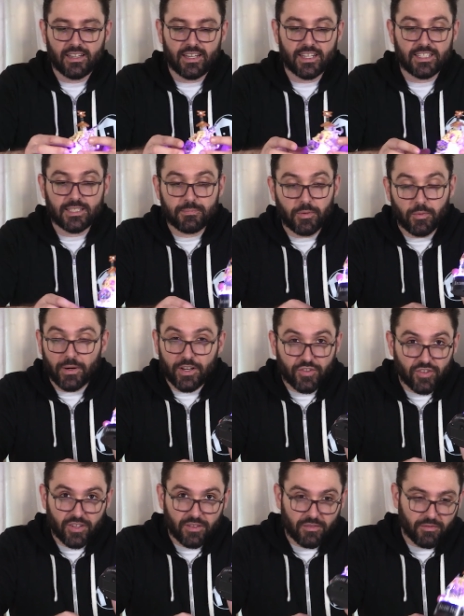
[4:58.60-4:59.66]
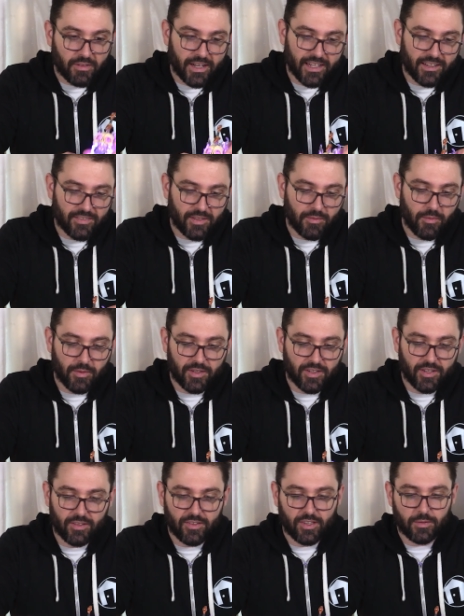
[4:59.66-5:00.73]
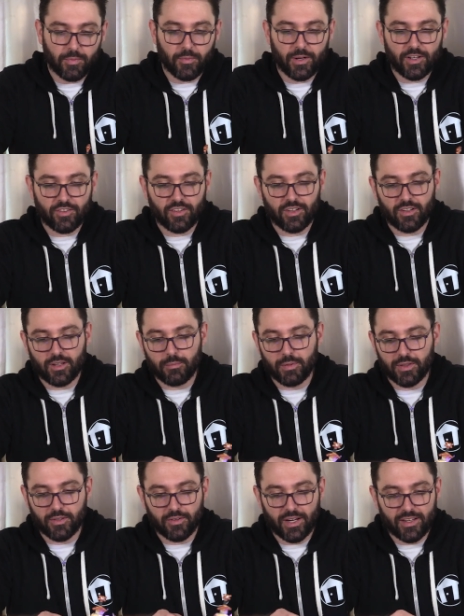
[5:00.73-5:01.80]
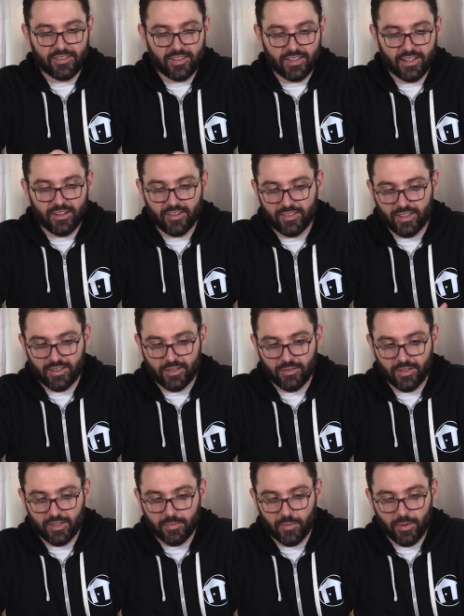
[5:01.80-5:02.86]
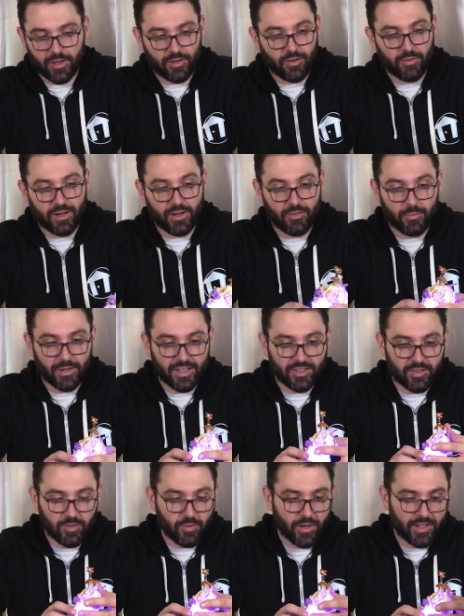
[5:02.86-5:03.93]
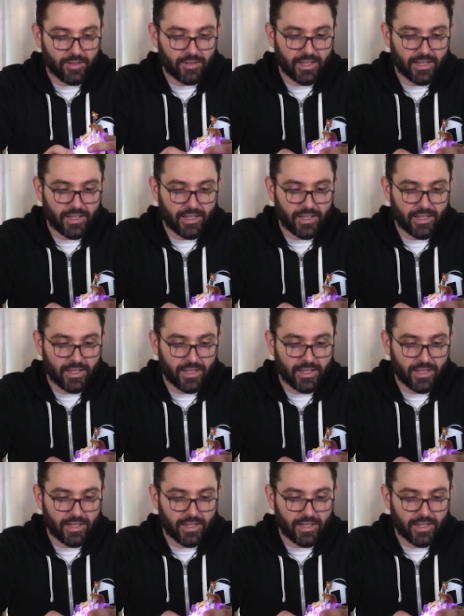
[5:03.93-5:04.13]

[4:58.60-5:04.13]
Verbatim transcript: inspiration, right? If someone wants to use inspiration, you can put their dice in there as like their inspirator or whatever. But it's cool. I do